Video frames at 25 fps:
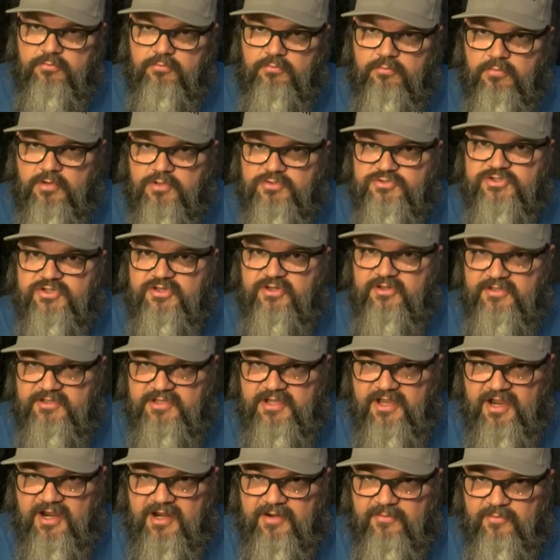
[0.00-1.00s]
most of the
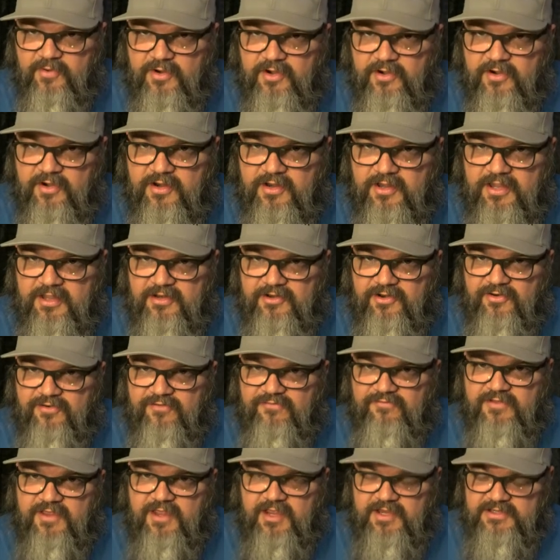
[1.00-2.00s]
time we get
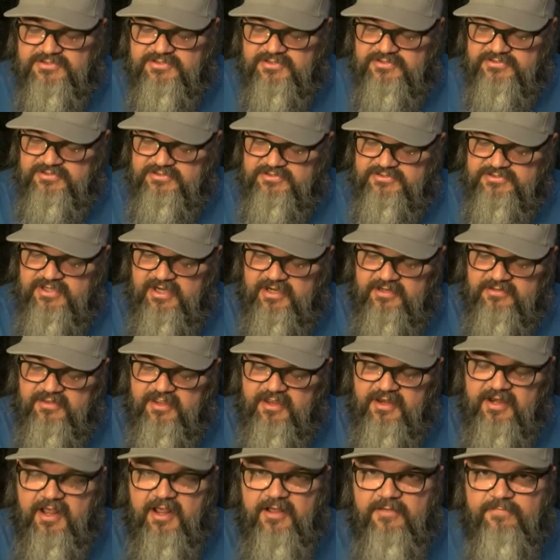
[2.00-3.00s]
notifications and check
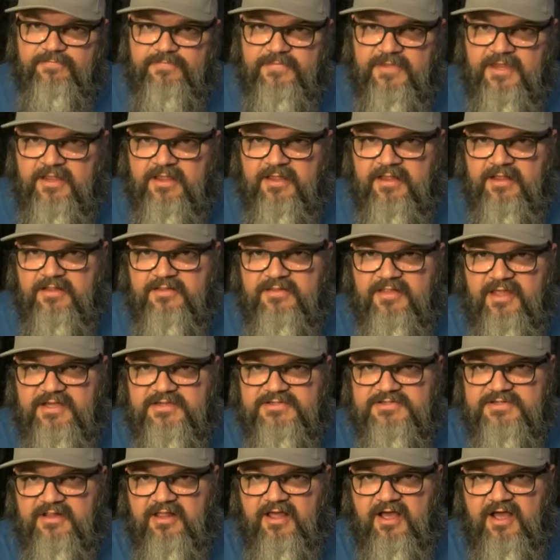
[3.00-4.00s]
that out.
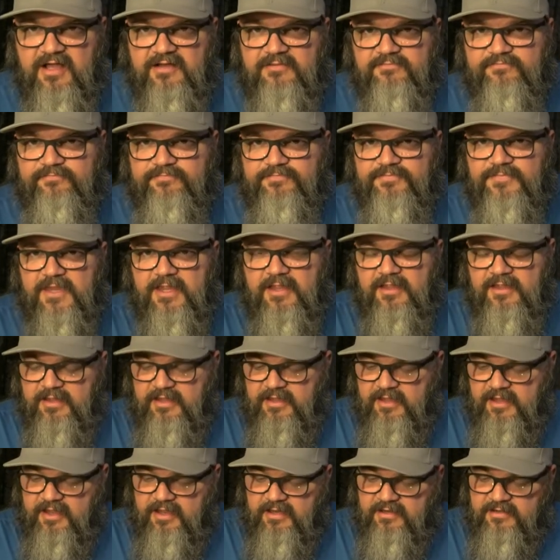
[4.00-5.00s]
Thanks a lot,
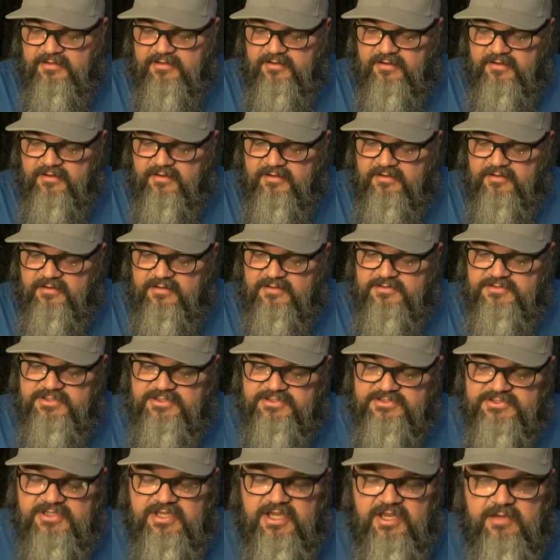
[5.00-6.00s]
and
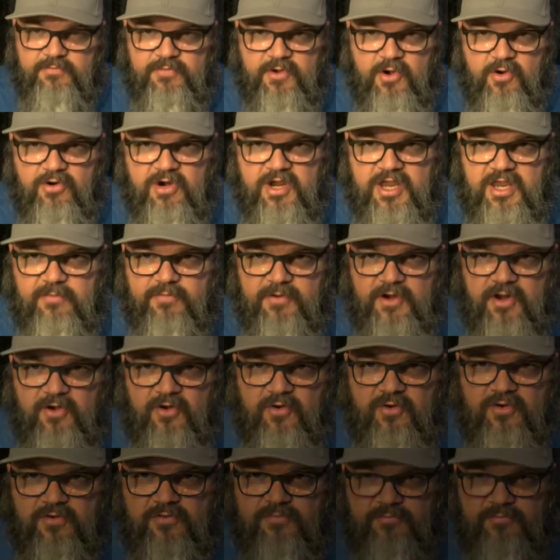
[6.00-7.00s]
just keep on keeping on.